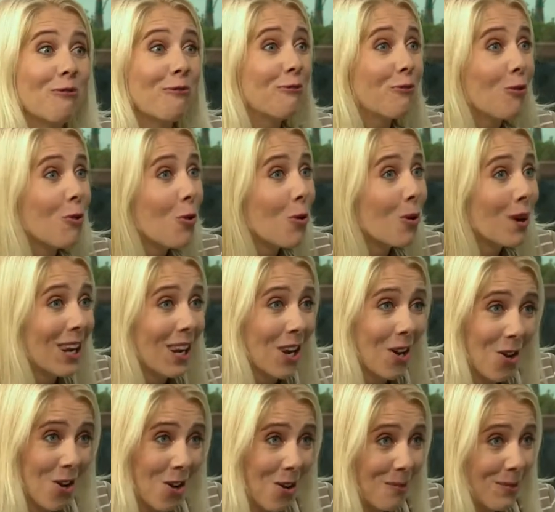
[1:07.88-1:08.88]
or 4
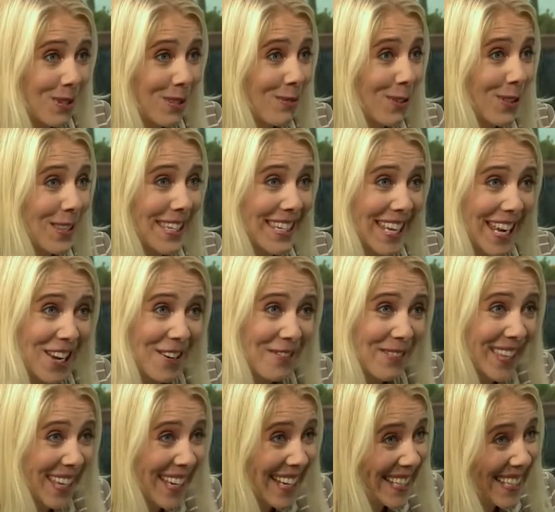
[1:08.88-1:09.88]
alarms for the day
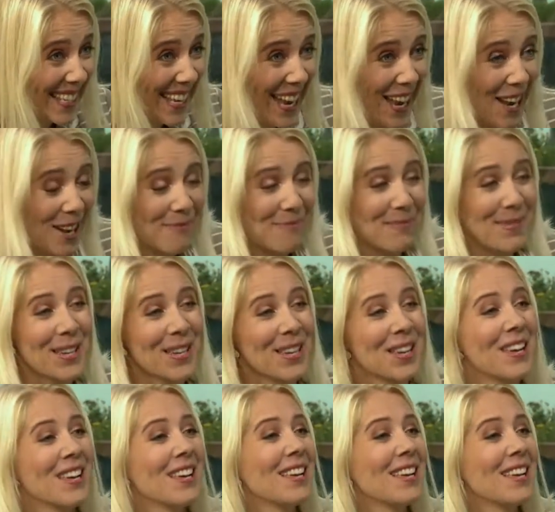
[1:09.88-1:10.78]
of the exam.